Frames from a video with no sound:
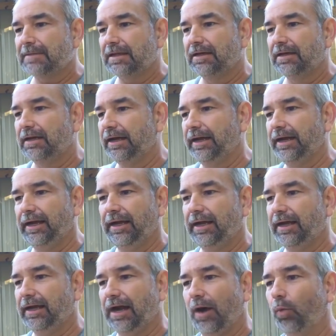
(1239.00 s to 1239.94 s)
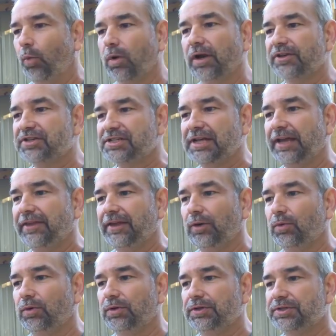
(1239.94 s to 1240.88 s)
And I want to say that
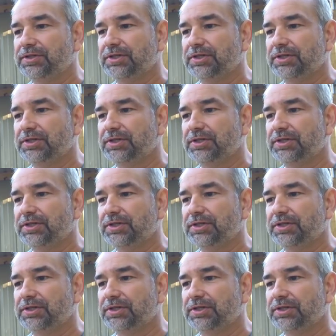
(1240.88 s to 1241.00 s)
it was